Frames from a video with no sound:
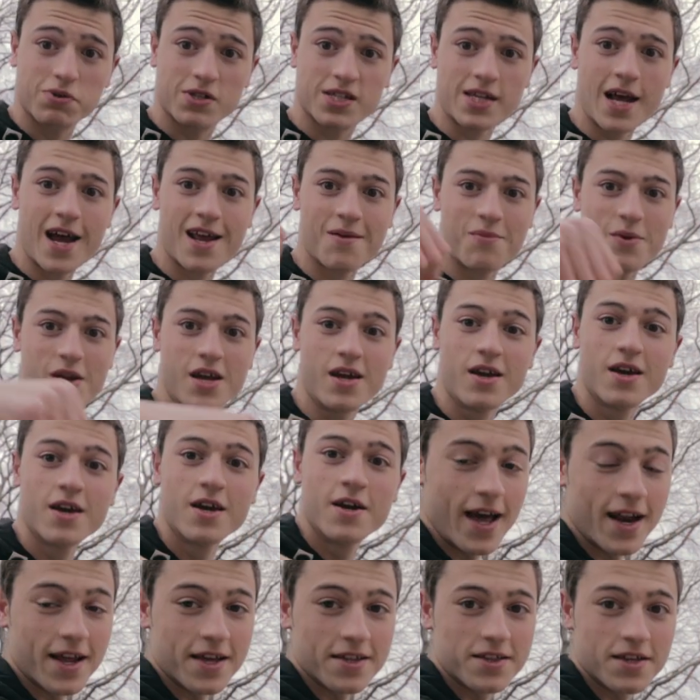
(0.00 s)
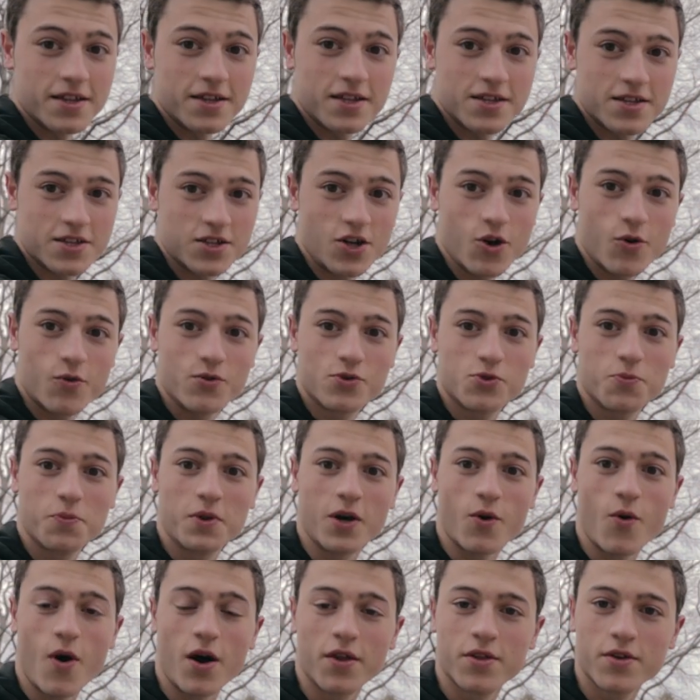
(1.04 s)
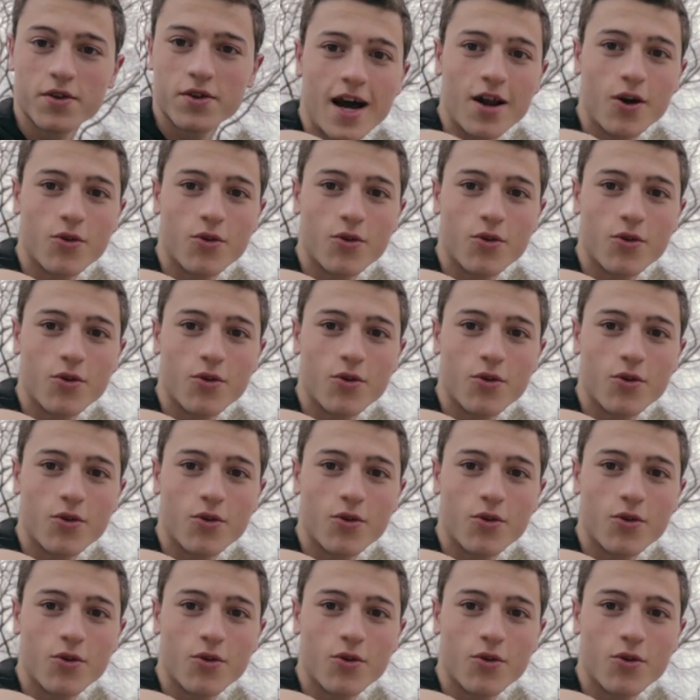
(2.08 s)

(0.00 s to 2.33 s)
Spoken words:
beside me, and I think this is going to be the one.